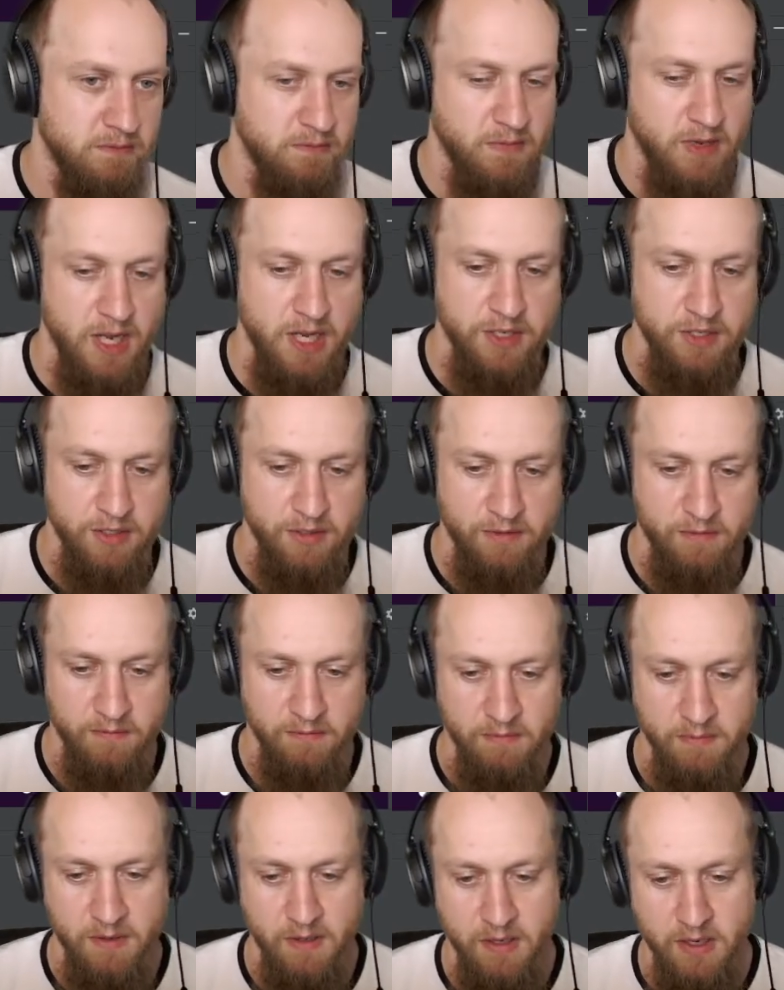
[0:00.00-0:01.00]
engine
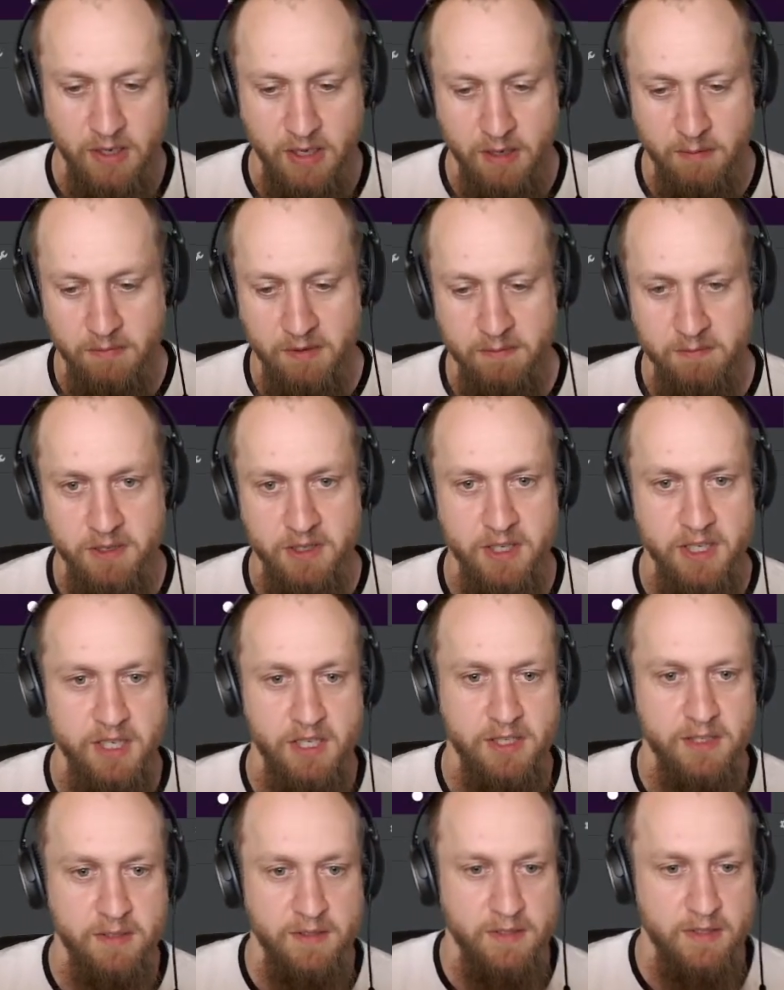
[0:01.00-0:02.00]

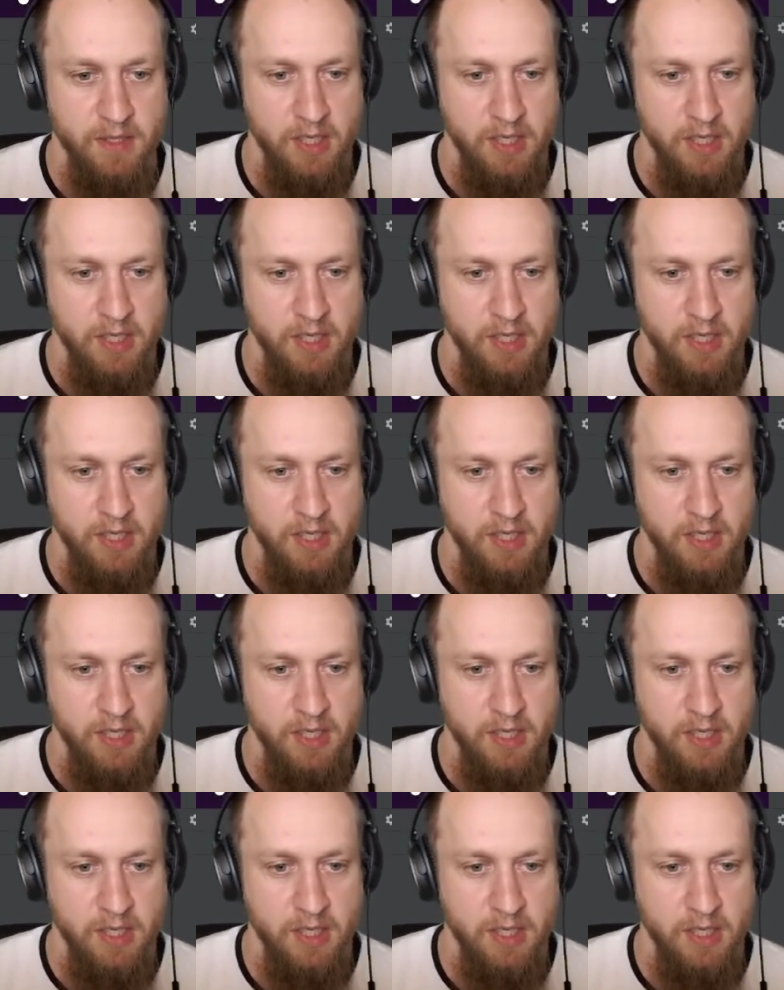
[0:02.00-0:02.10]
implementations.